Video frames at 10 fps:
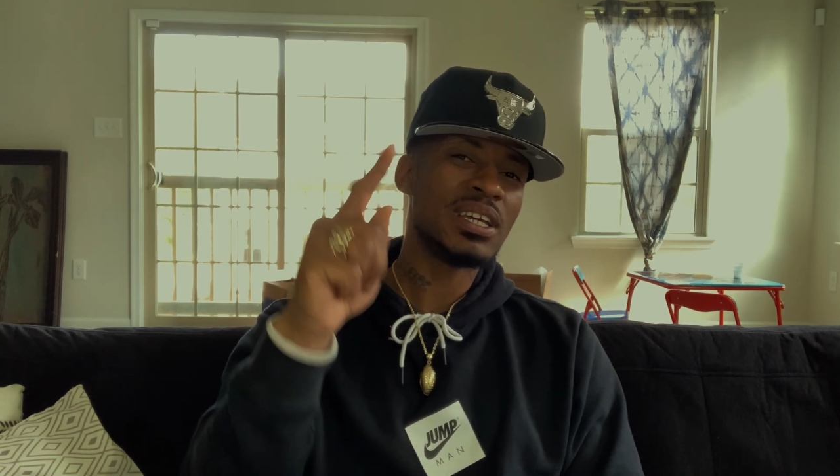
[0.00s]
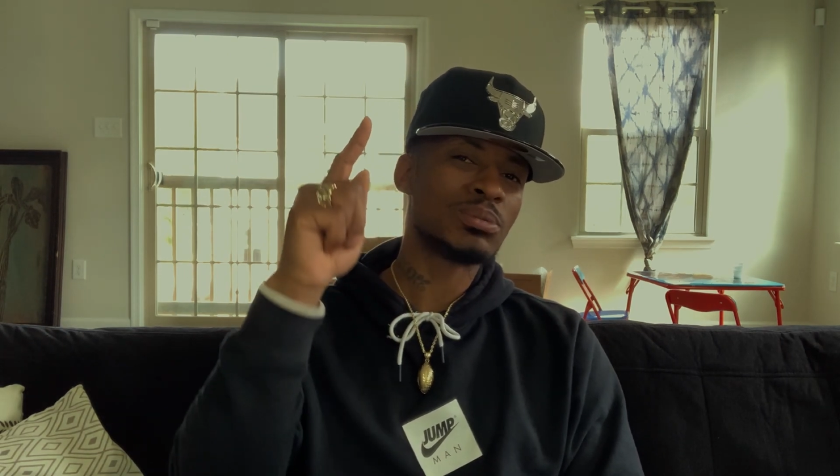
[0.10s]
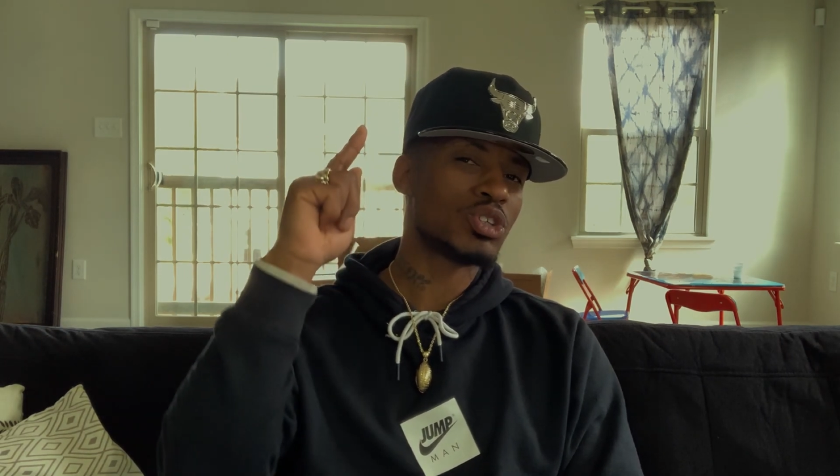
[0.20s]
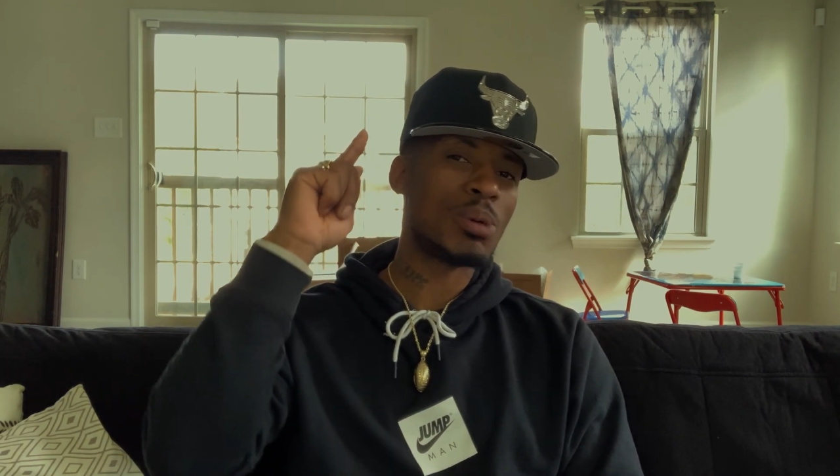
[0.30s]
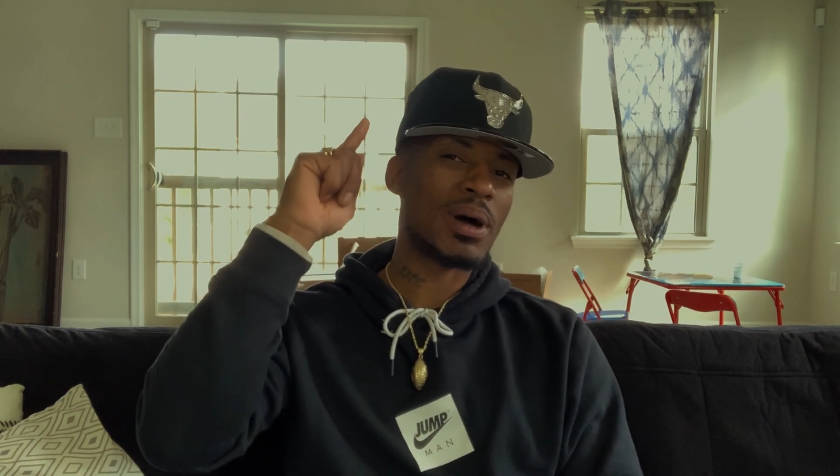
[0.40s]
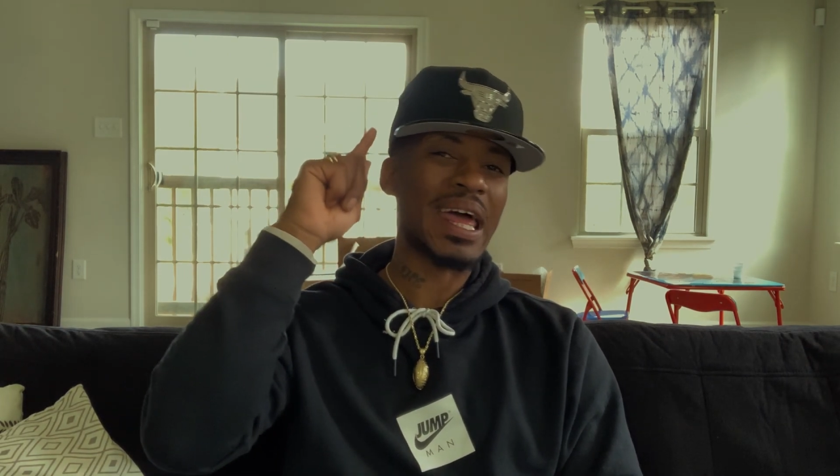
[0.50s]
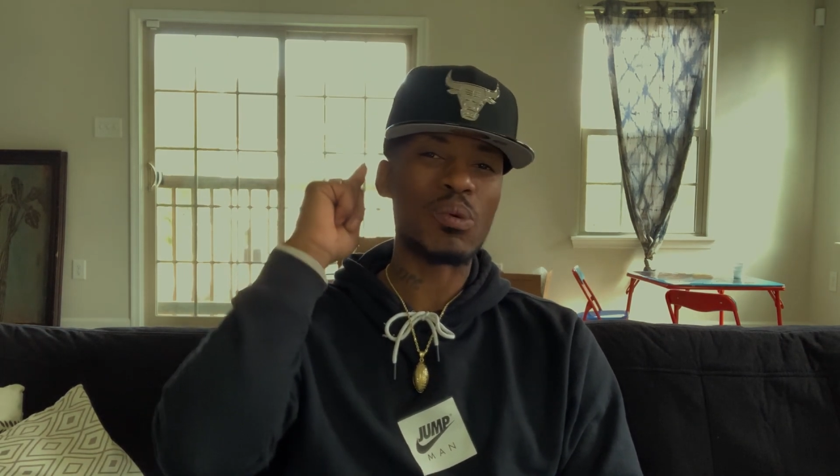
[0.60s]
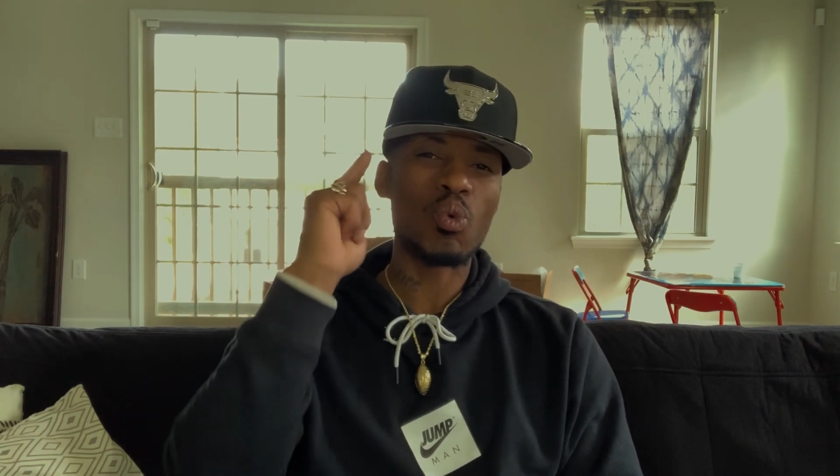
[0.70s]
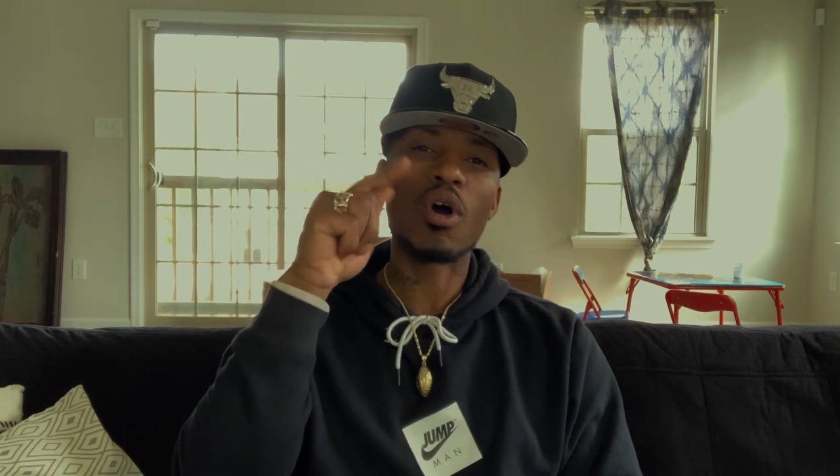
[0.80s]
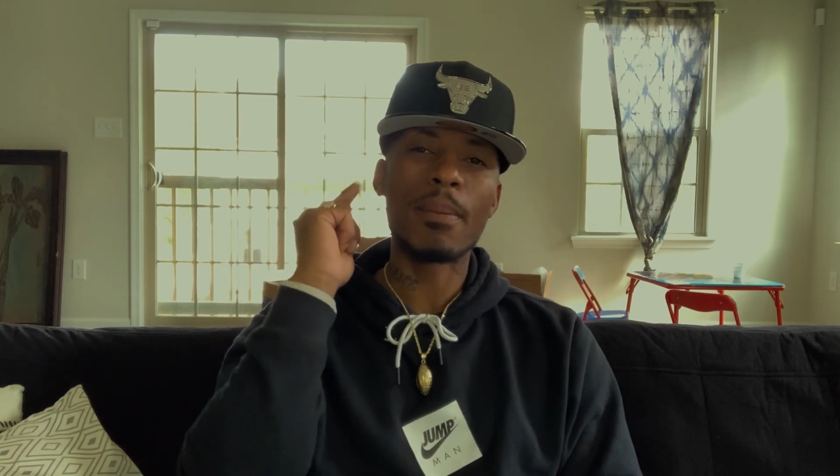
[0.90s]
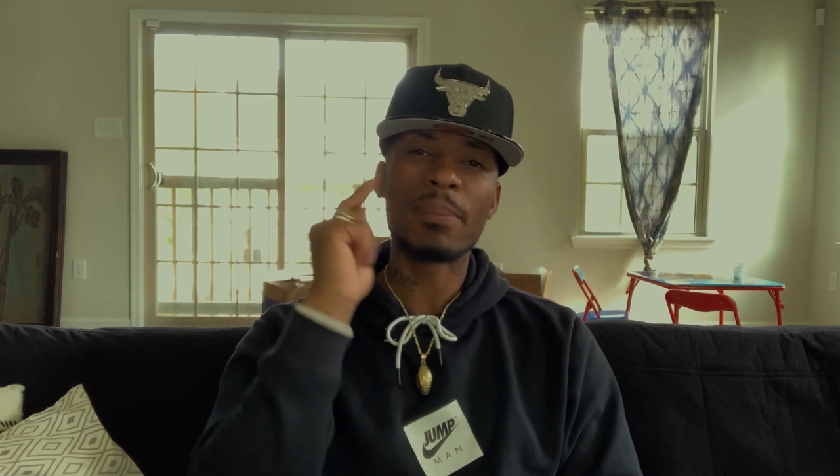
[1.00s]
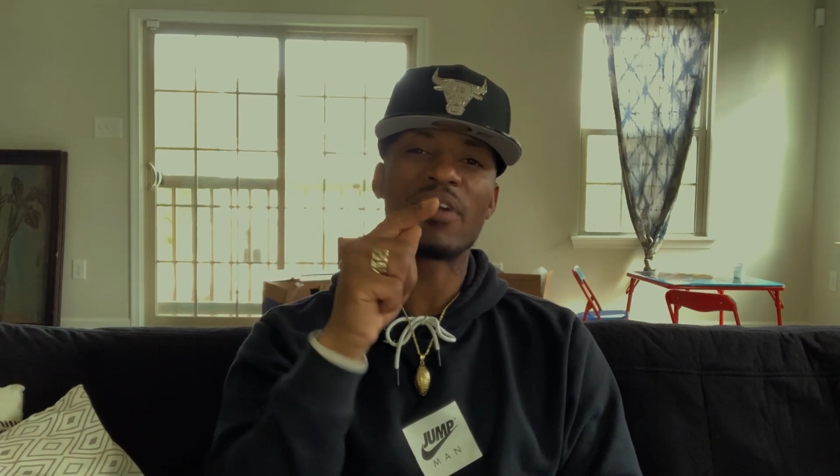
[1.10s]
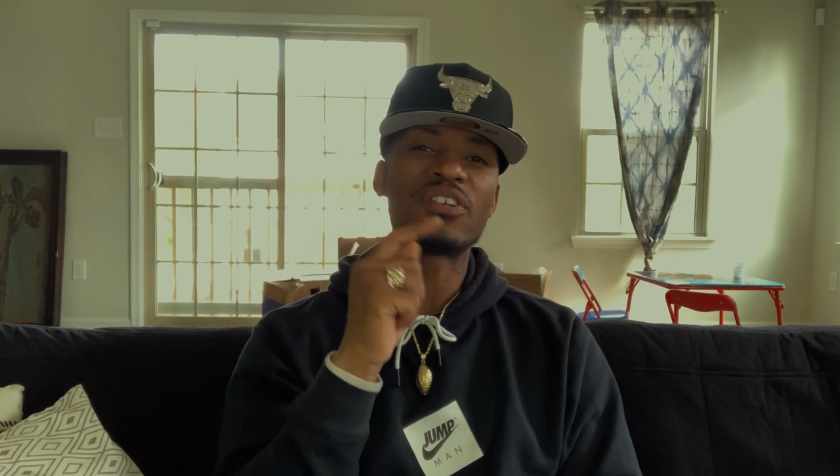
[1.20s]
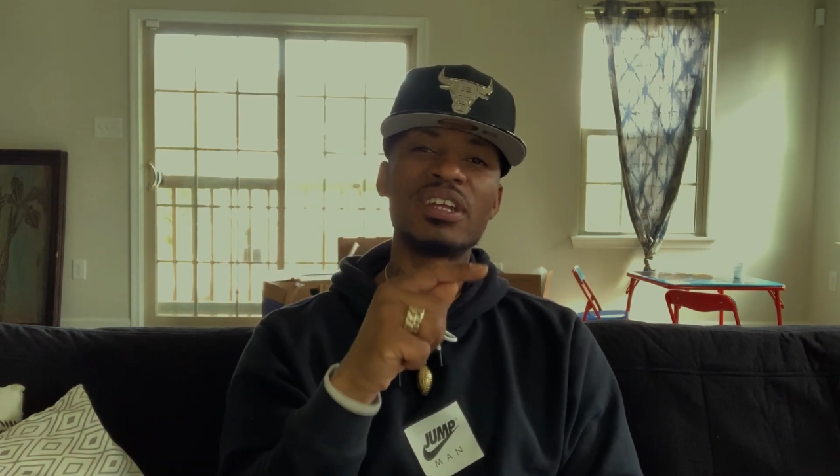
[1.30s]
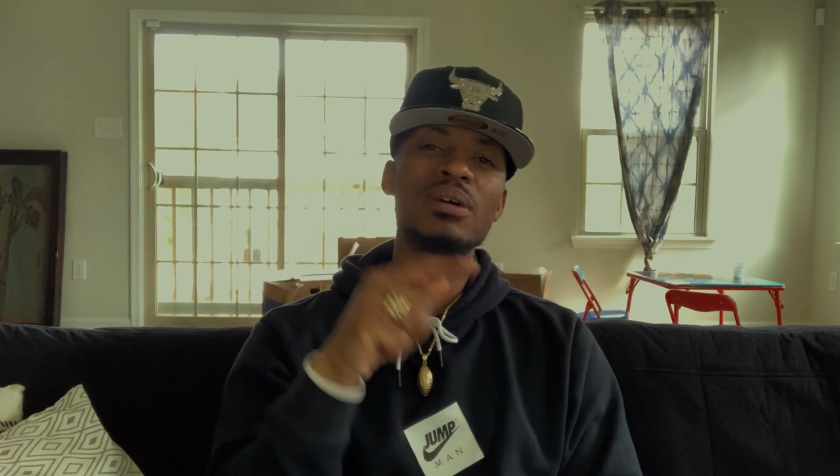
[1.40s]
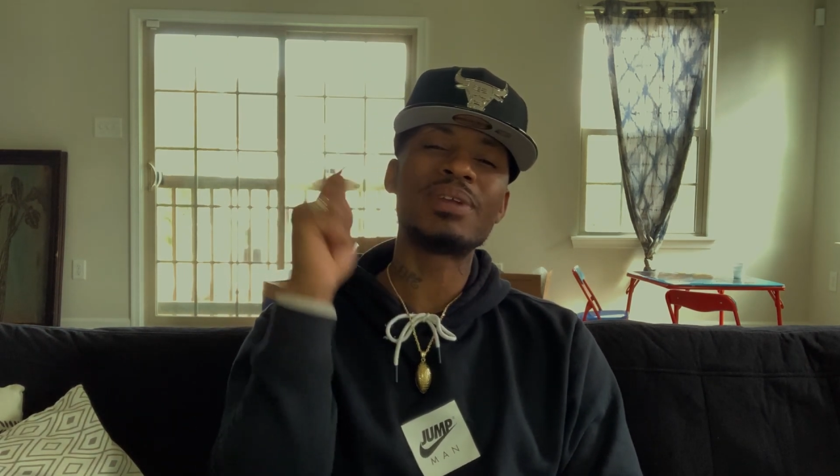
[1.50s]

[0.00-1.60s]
I'm talking about like Warren Buffett and them,